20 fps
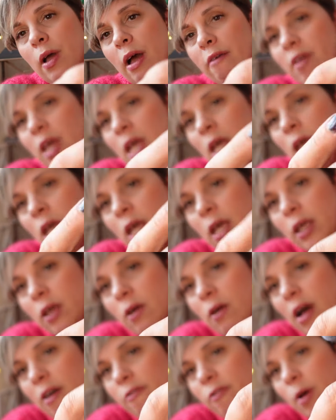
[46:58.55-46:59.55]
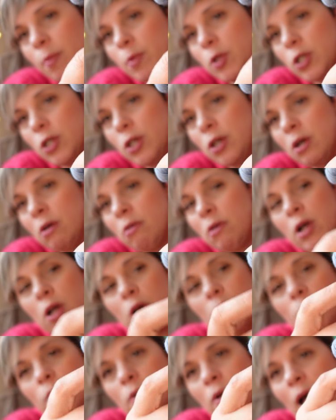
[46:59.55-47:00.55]
have? You have
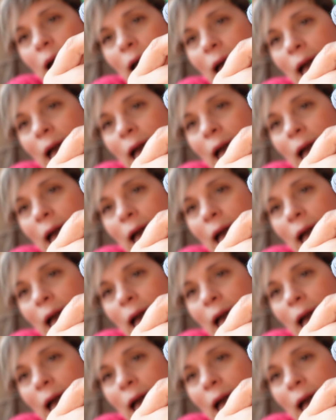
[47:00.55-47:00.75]
Obscuro,